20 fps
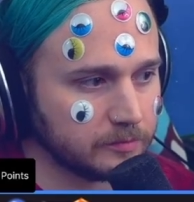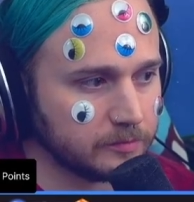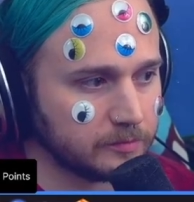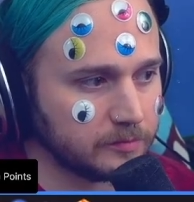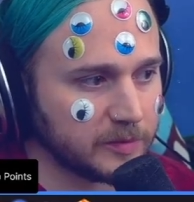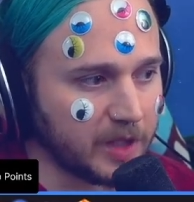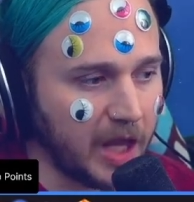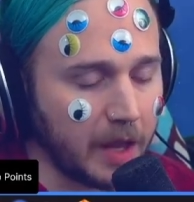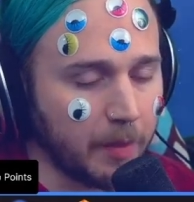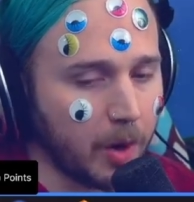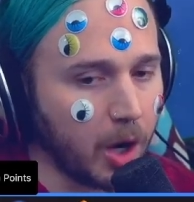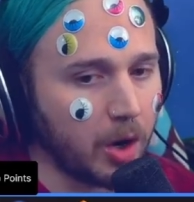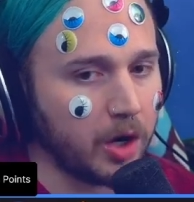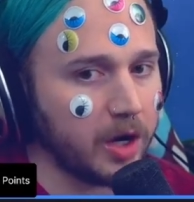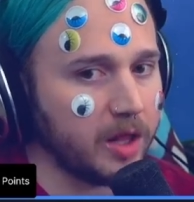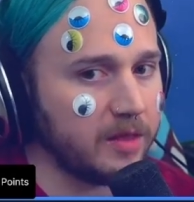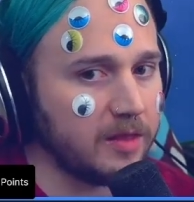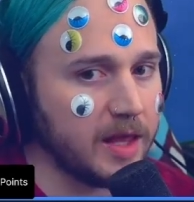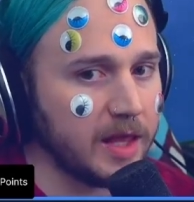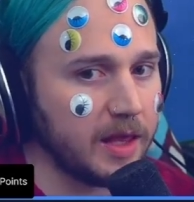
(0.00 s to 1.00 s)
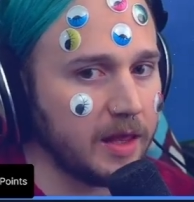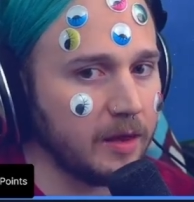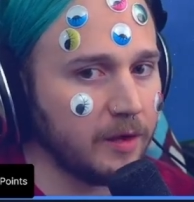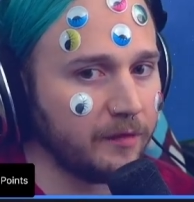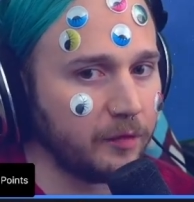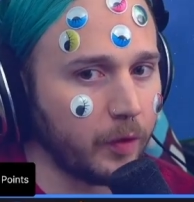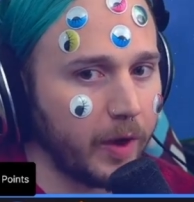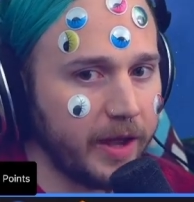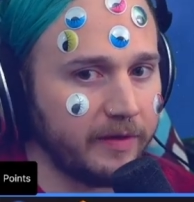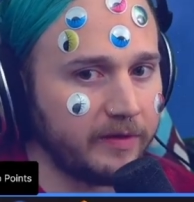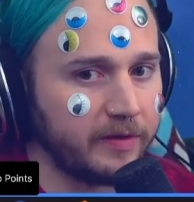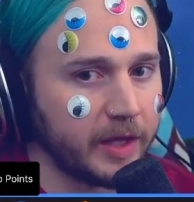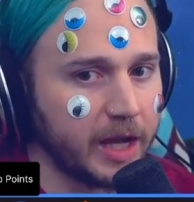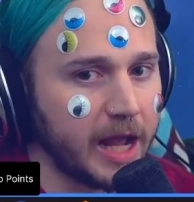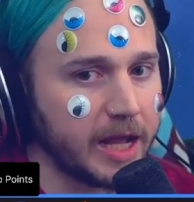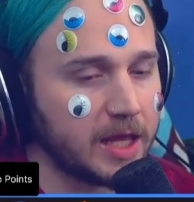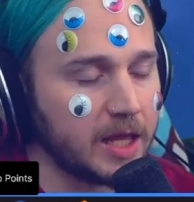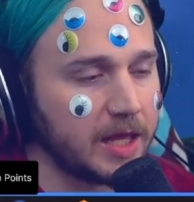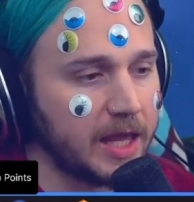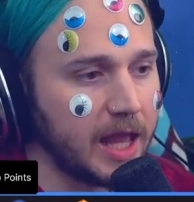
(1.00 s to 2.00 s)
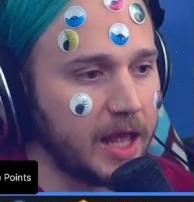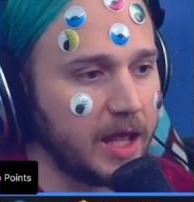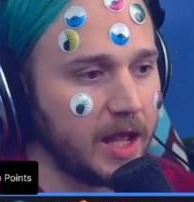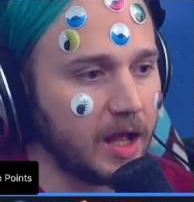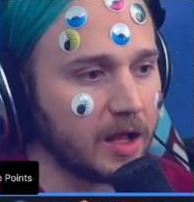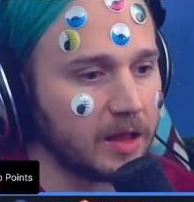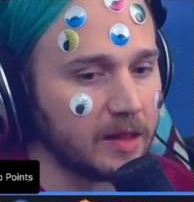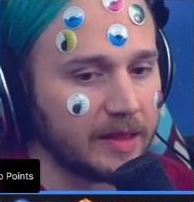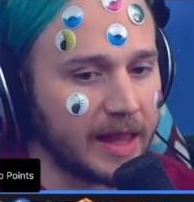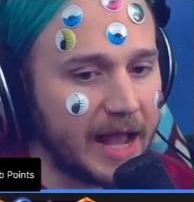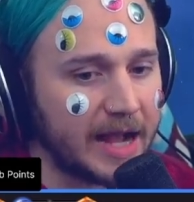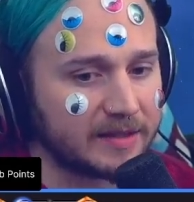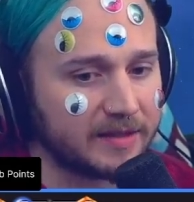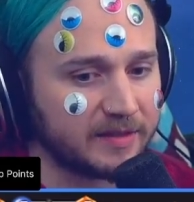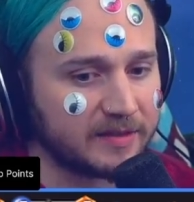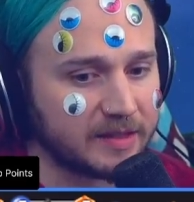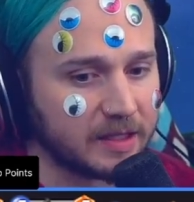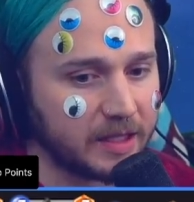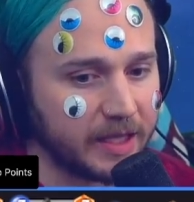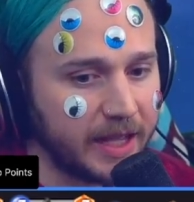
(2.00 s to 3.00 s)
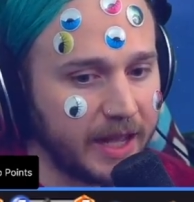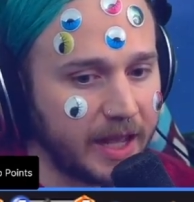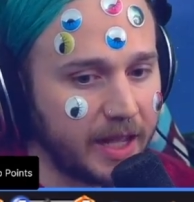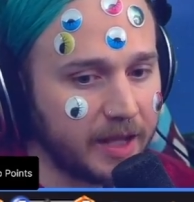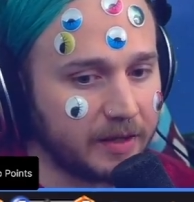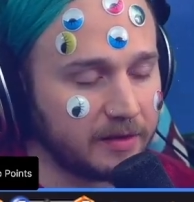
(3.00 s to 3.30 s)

I'm already thinking of ways that I could get a Galactus to land.